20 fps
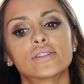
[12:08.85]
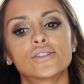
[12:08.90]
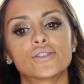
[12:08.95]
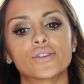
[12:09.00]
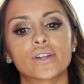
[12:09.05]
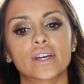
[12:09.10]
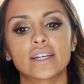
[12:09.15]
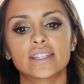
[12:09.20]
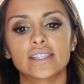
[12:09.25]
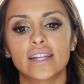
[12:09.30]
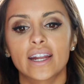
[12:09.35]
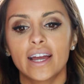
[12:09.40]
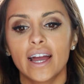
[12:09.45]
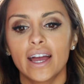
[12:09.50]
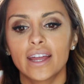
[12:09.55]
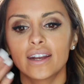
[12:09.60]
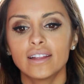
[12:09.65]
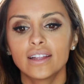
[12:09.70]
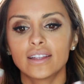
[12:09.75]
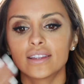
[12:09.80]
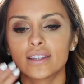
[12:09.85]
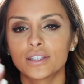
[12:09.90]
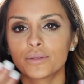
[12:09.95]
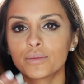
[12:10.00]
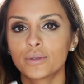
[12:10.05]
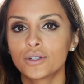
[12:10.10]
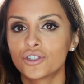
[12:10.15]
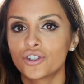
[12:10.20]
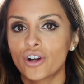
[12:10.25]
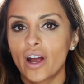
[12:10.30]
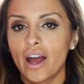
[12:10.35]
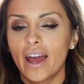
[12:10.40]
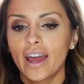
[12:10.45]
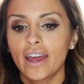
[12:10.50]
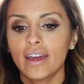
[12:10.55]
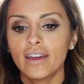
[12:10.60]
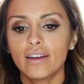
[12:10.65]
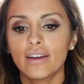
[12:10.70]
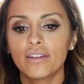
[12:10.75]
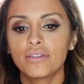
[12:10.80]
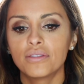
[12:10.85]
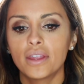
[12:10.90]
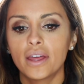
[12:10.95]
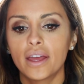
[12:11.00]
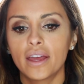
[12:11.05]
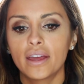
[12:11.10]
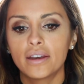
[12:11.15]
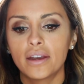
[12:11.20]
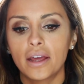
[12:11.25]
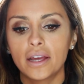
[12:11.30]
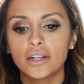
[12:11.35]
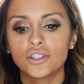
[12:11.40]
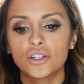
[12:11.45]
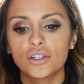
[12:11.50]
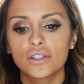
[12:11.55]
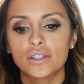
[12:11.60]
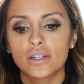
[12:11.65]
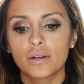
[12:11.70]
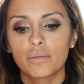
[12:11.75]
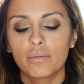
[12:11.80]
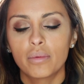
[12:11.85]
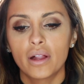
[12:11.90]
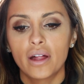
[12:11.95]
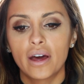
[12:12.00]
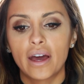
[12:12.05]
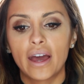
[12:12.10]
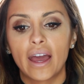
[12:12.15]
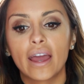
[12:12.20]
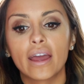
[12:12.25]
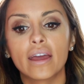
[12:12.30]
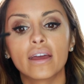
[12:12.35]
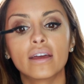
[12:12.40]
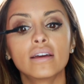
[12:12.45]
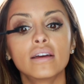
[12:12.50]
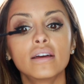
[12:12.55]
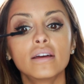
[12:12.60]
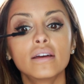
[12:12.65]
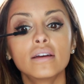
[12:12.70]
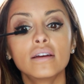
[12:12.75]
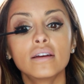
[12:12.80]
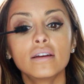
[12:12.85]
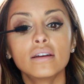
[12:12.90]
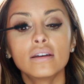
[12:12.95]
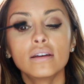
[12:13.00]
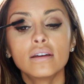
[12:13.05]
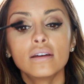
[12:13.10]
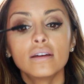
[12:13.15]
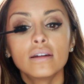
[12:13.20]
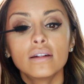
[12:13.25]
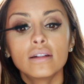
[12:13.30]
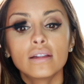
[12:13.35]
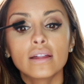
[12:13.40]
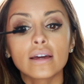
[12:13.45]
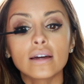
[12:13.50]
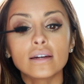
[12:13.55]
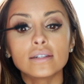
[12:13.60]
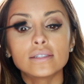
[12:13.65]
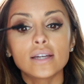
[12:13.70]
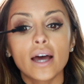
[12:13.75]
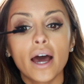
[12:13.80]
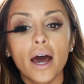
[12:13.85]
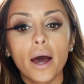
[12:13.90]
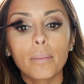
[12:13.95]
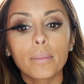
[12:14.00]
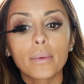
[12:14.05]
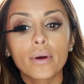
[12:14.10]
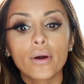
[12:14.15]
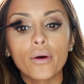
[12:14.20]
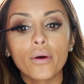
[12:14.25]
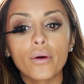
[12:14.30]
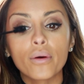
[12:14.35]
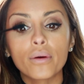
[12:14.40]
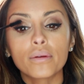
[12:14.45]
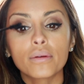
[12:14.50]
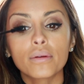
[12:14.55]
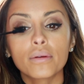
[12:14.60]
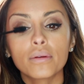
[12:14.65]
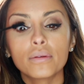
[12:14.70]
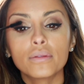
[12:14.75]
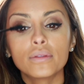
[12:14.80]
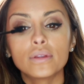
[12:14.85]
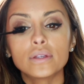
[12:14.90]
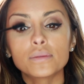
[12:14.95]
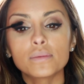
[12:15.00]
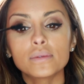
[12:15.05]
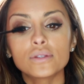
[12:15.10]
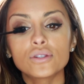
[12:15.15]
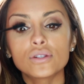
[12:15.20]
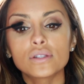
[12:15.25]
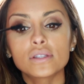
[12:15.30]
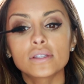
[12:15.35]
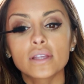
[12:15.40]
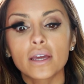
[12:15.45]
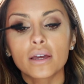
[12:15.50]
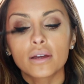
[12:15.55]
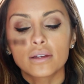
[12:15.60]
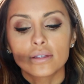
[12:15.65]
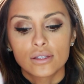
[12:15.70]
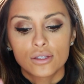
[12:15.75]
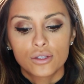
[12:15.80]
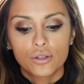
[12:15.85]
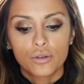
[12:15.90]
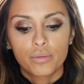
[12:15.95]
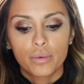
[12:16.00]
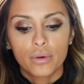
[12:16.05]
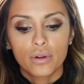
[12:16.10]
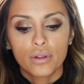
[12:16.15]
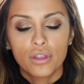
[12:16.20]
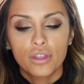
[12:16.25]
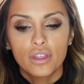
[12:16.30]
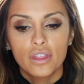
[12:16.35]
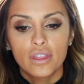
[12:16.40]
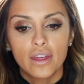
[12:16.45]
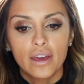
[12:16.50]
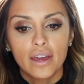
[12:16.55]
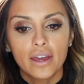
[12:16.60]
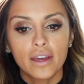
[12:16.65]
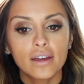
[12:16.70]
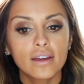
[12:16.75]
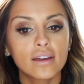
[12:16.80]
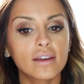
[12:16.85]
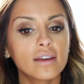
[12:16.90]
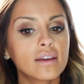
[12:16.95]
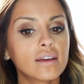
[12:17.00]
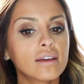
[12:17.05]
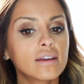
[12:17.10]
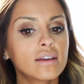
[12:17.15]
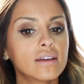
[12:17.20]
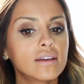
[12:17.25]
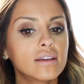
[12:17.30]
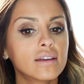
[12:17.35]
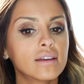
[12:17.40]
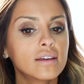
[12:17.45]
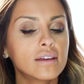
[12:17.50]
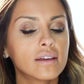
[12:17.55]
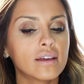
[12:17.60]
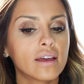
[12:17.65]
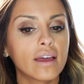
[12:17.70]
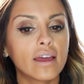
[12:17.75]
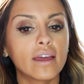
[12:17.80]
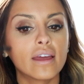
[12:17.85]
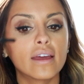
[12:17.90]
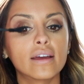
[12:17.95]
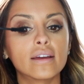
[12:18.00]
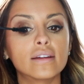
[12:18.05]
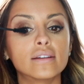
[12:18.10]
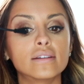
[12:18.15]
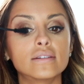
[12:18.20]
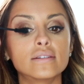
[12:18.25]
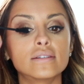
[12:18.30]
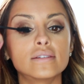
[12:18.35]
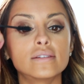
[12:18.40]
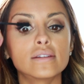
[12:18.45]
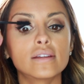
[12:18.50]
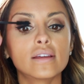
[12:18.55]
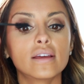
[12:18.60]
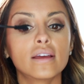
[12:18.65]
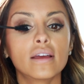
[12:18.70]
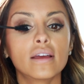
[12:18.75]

So like I said, I kind of let this one dry, and then I just apply like a top coat. This one's just like super thick, and